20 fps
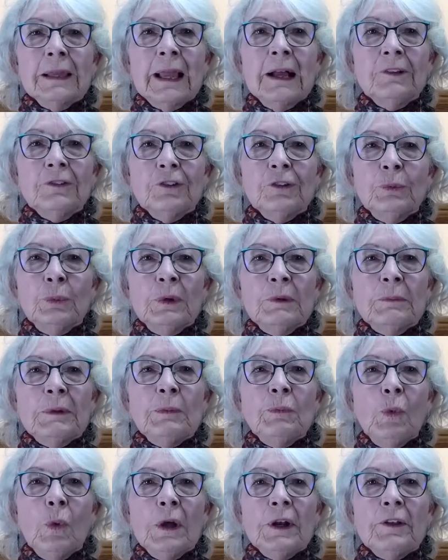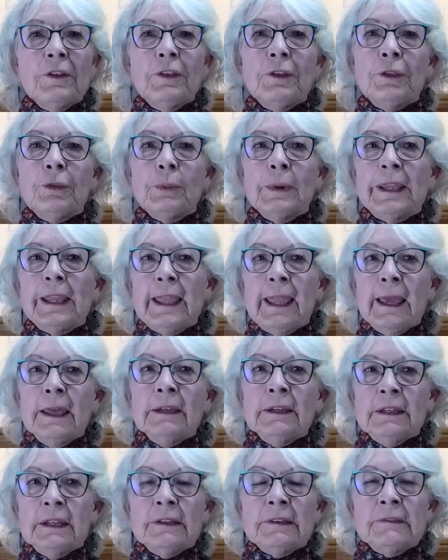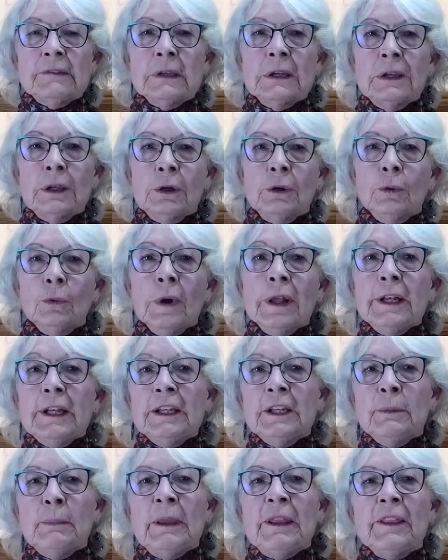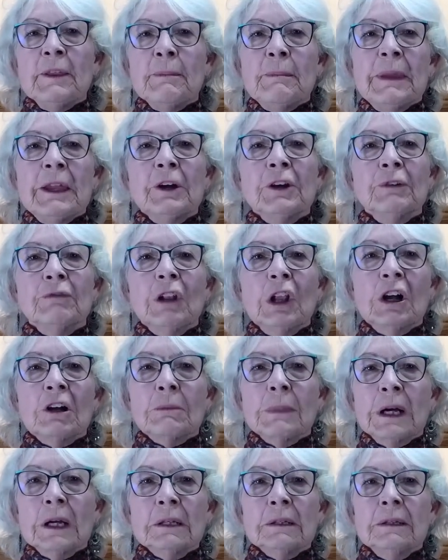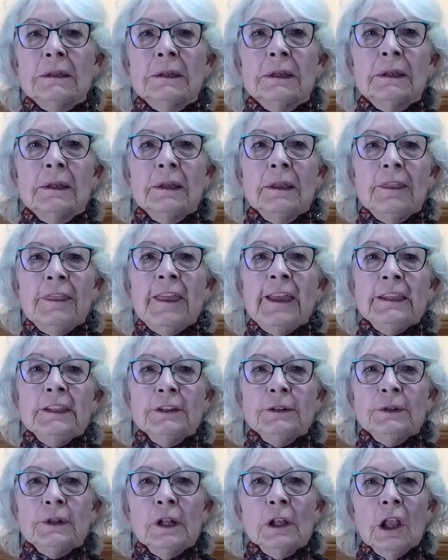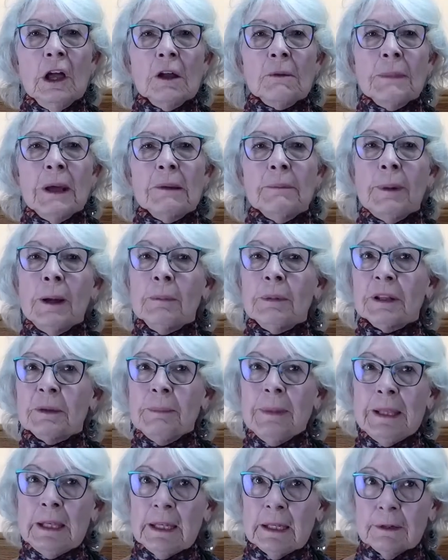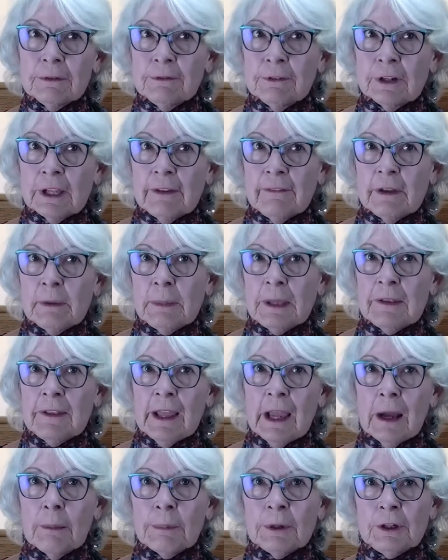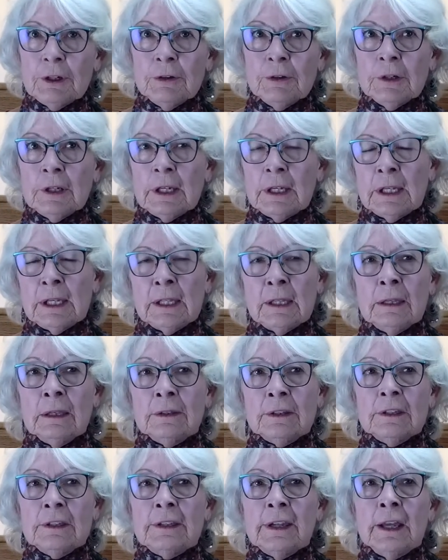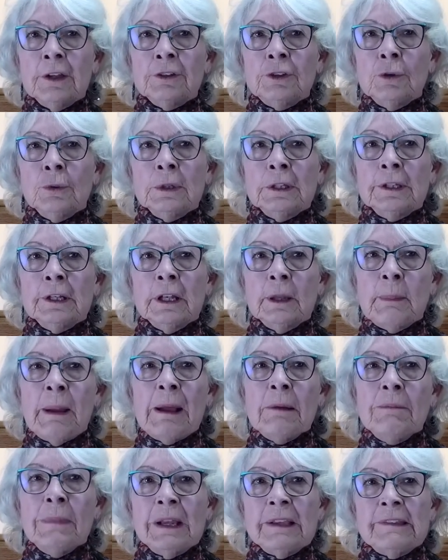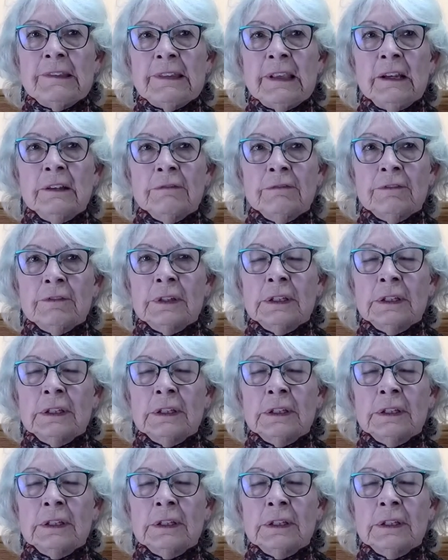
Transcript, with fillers: Councilwoman, one of the three candidates running to be the Mayor of Longmont. Thank you to Longmont Public Media for giving me the opportunity to tell you a little about myself.